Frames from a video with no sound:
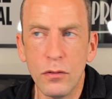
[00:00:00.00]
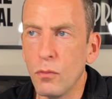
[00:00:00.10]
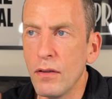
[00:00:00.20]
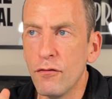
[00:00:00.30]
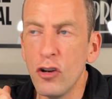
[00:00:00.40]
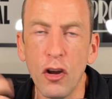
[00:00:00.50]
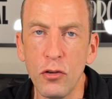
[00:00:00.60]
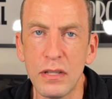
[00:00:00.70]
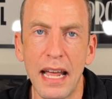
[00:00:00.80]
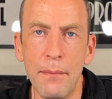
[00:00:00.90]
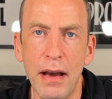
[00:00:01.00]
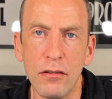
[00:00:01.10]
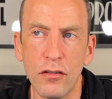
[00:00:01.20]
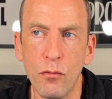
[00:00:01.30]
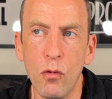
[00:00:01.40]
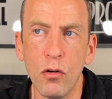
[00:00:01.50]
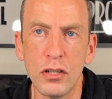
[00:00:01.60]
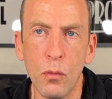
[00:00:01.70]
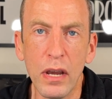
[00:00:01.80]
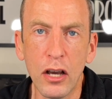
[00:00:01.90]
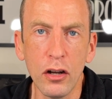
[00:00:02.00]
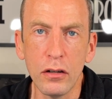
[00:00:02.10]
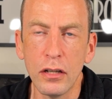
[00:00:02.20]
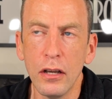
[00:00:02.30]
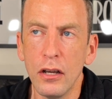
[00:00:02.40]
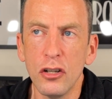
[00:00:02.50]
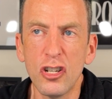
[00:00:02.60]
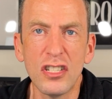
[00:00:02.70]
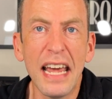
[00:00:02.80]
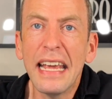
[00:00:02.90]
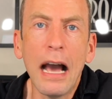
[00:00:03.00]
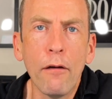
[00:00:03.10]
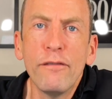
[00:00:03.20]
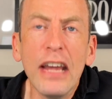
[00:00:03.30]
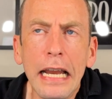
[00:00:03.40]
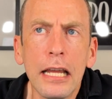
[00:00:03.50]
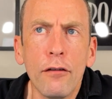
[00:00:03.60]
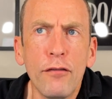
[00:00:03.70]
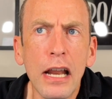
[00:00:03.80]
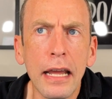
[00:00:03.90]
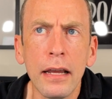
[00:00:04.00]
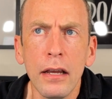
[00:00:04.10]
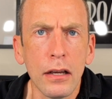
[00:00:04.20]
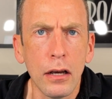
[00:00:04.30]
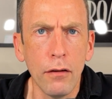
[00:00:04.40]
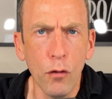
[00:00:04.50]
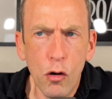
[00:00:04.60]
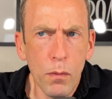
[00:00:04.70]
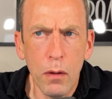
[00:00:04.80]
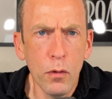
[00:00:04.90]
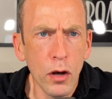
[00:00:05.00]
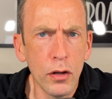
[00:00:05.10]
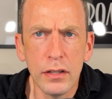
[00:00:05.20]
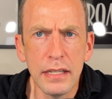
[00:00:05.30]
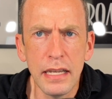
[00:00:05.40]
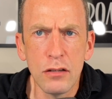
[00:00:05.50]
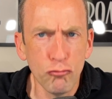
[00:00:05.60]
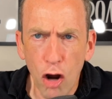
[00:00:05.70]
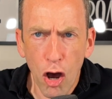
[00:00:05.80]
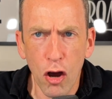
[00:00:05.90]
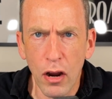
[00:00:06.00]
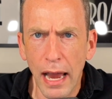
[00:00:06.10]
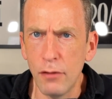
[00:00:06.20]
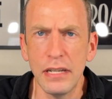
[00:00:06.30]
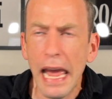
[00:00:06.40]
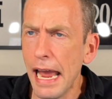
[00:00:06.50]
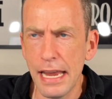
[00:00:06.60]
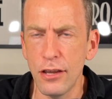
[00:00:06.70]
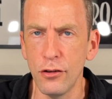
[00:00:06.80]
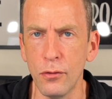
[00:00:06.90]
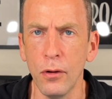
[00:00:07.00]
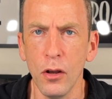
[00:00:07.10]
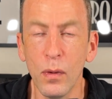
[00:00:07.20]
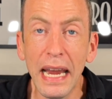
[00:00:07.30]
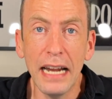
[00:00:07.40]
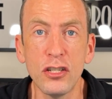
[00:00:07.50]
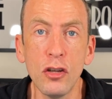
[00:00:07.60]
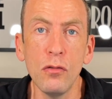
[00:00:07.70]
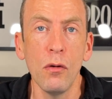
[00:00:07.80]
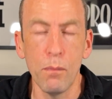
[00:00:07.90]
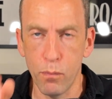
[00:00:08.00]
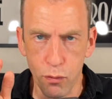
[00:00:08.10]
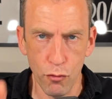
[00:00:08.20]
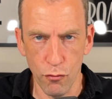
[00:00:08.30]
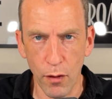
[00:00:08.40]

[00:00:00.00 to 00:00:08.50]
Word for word: We've not used that amount of water. We couldn't." Just take our feeling of feeling kind of, oh my word, this is wrong. How dare you? We had to prove it.